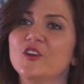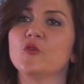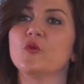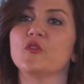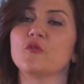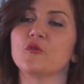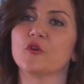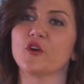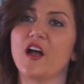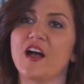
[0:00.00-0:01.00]
when Through
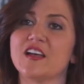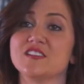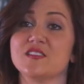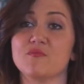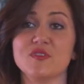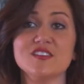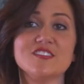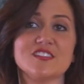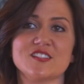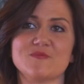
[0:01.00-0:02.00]
Her Eyes, the
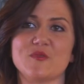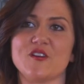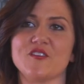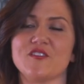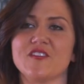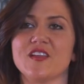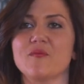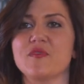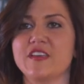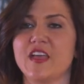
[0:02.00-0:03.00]
business birthed,
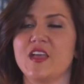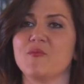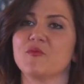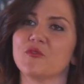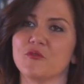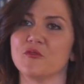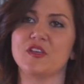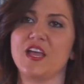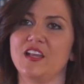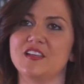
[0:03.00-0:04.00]
it became Through
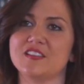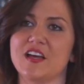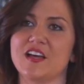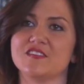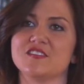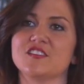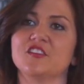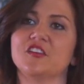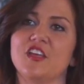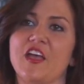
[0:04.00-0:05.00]
Katie's eyes,
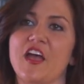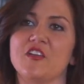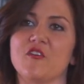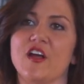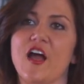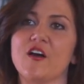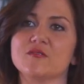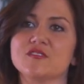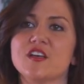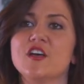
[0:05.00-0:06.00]
looking at your
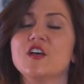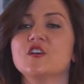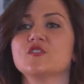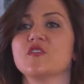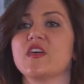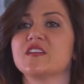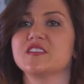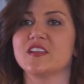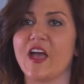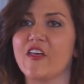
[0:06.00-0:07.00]
house, so that
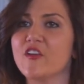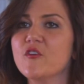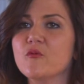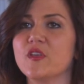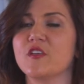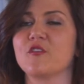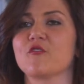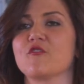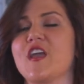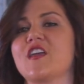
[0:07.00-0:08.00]
together we can
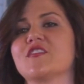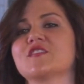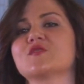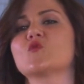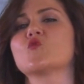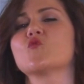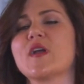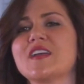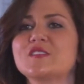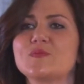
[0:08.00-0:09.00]
create this
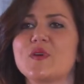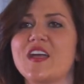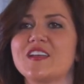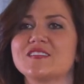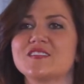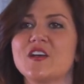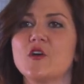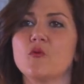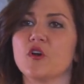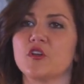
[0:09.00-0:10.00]
great space
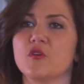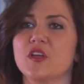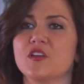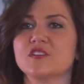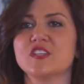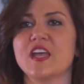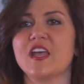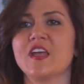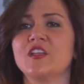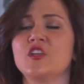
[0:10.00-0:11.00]
where you
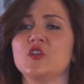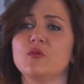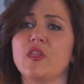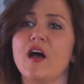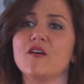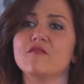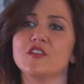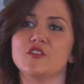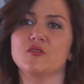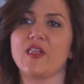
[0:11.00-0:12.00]
entertain, you love,
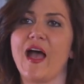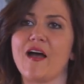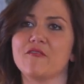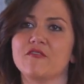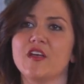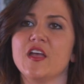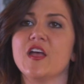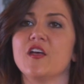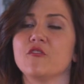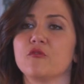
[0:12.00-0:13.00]
and you laugh,
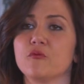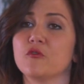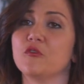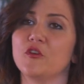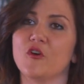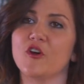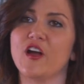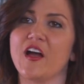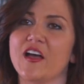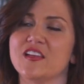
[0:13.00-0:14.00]
and through your
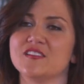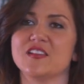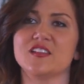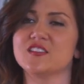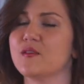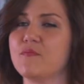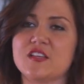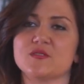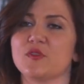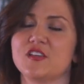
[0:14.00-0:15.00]
eyes, it's the
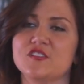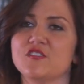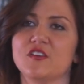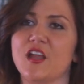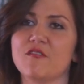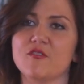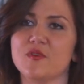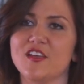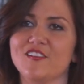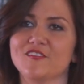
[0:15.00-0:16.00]
best place you could ever
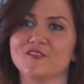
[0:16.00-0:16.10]
be.